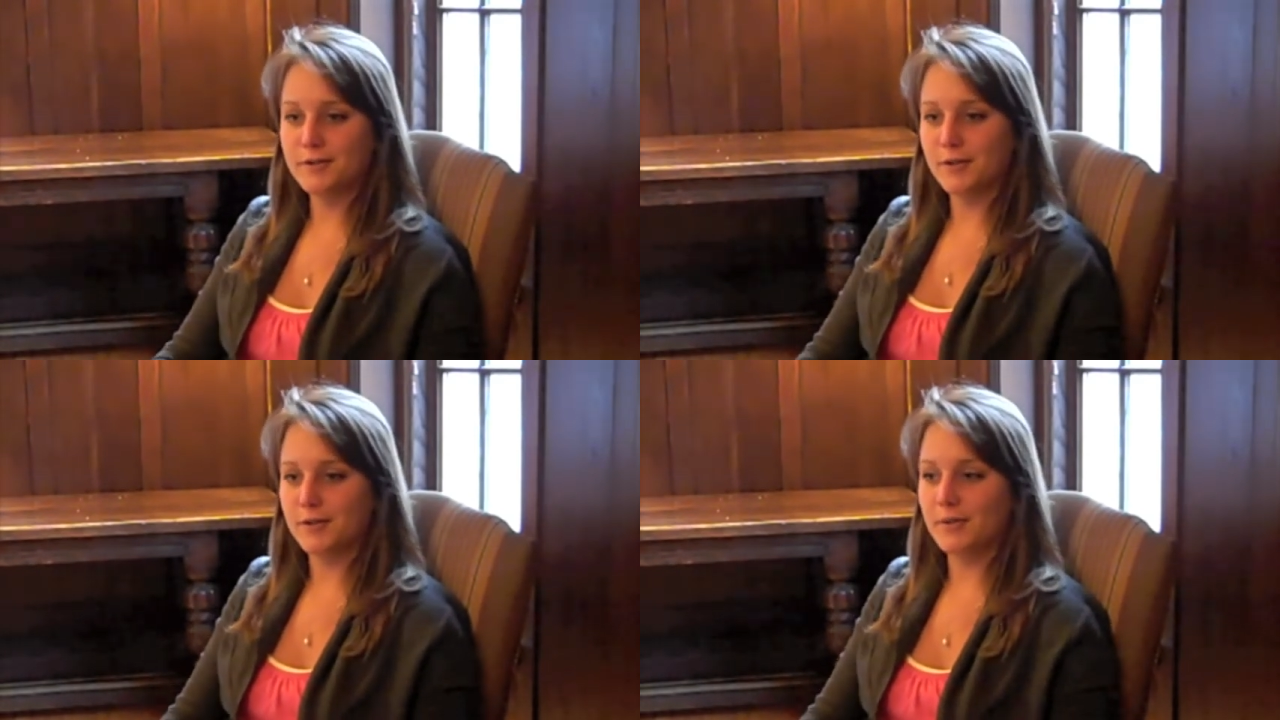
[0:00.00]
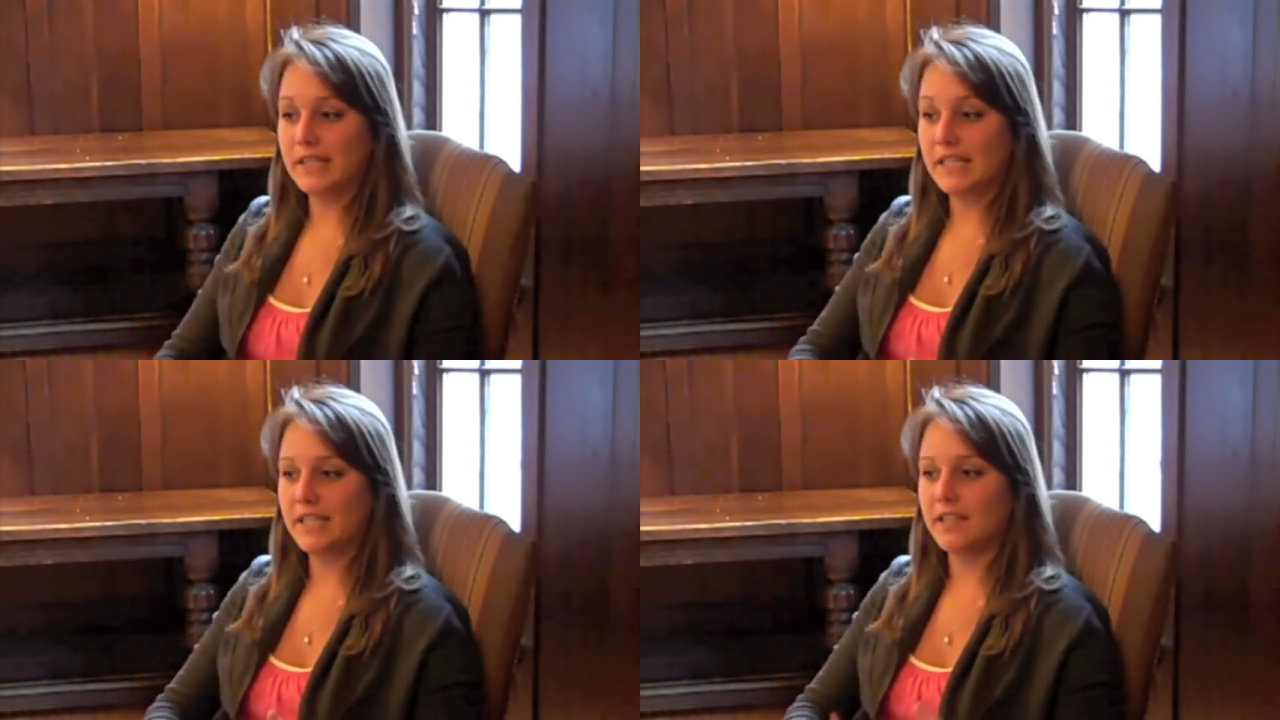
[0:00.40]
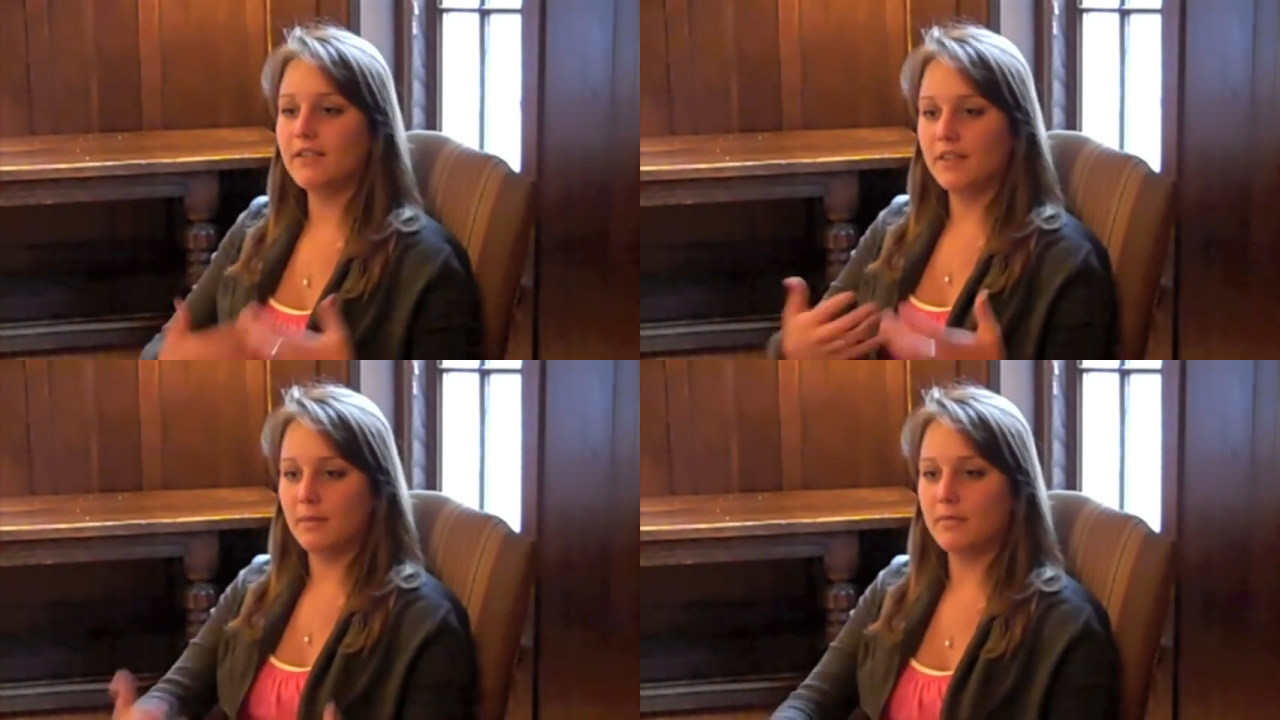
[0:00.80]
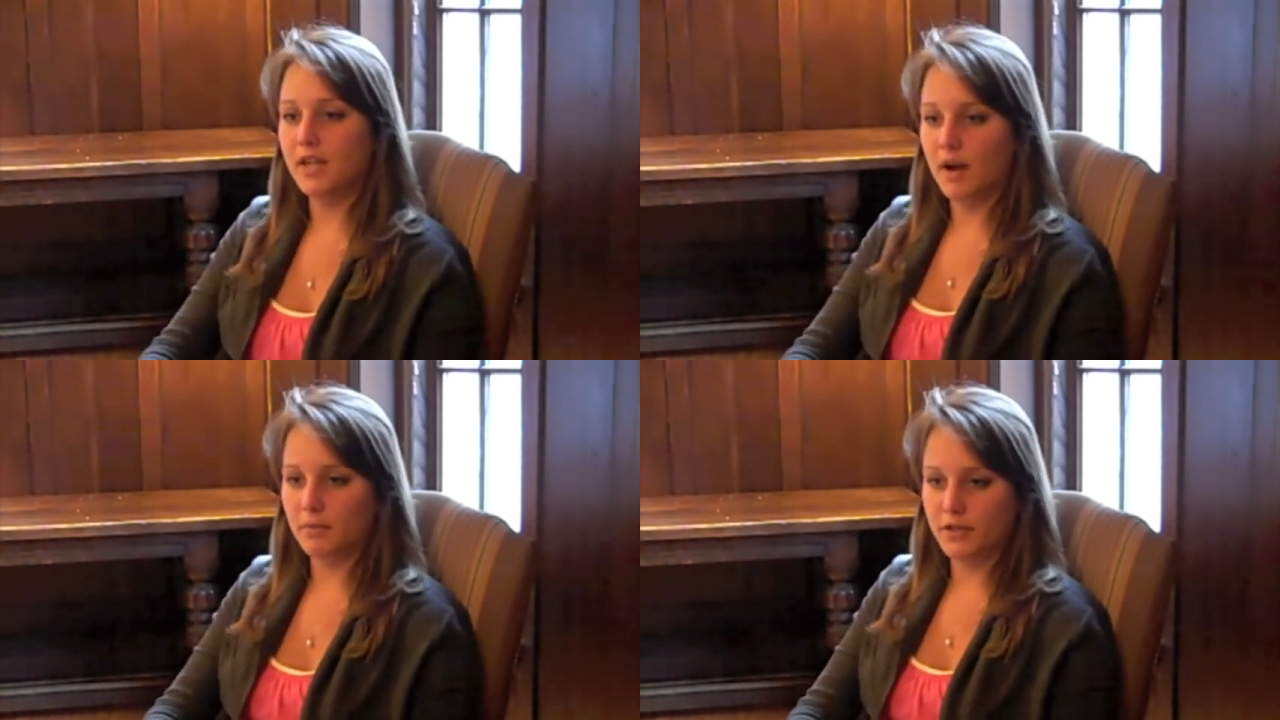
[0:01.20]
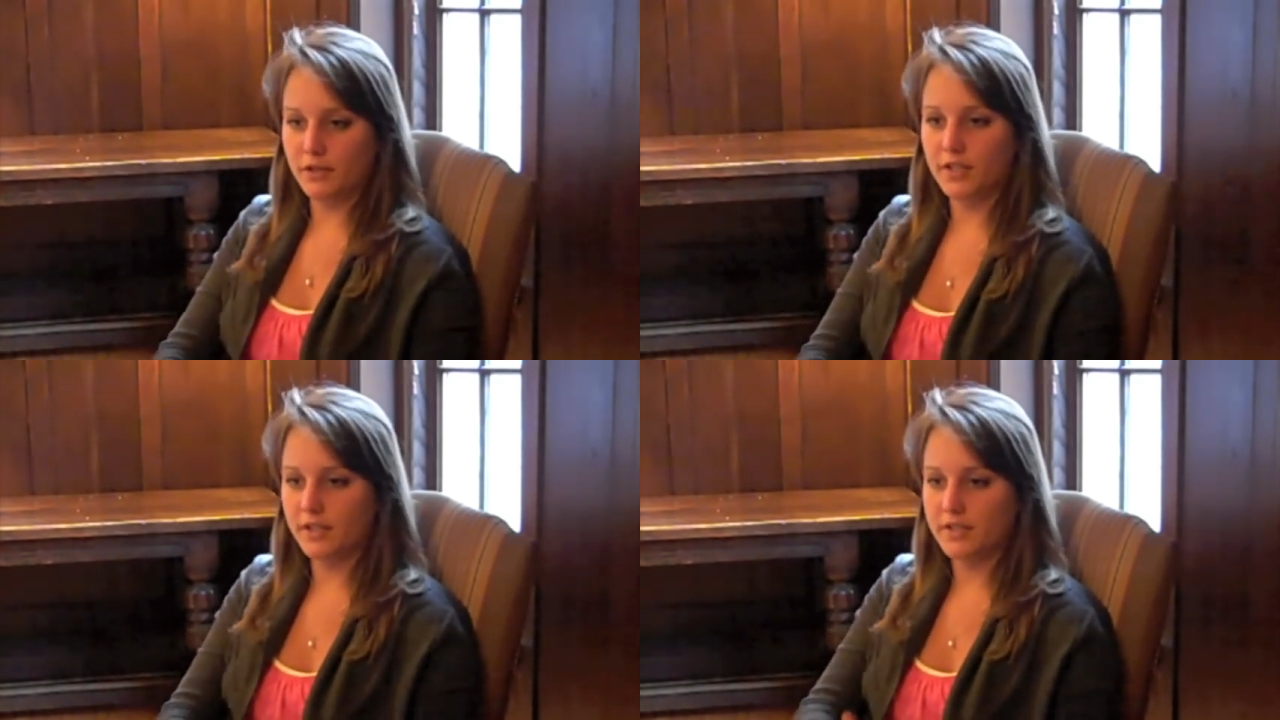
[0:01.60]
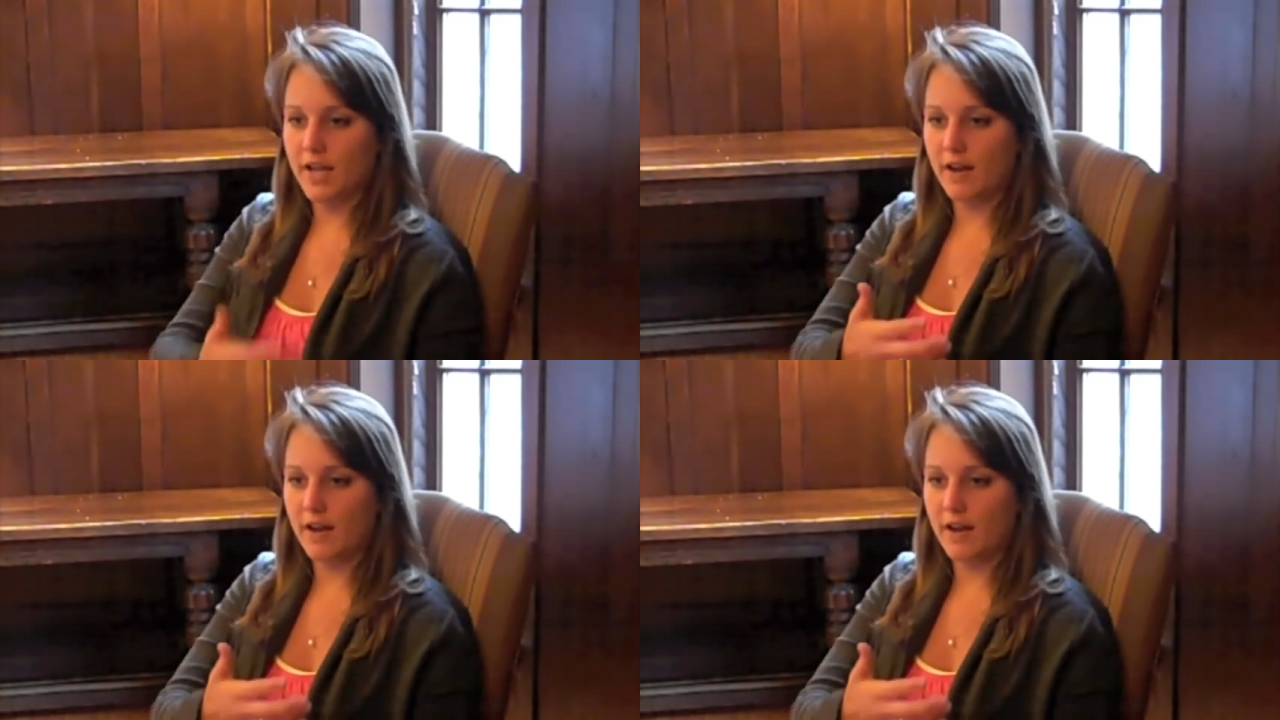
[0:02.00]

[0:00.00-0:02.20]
So giving them the opportunity to